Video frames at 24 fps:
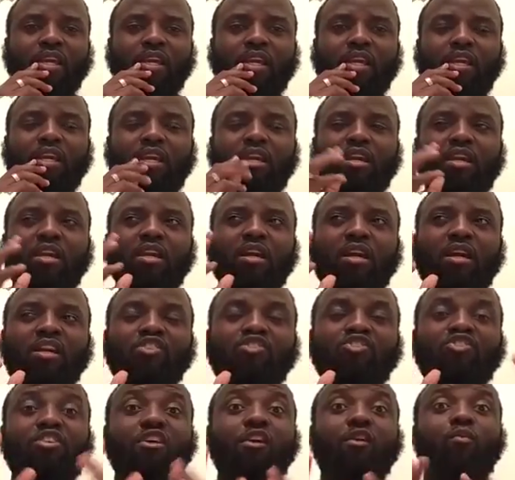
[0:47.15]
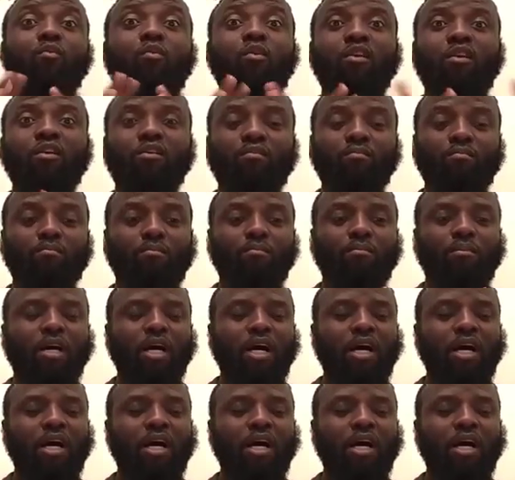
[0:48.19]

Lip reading: He shared one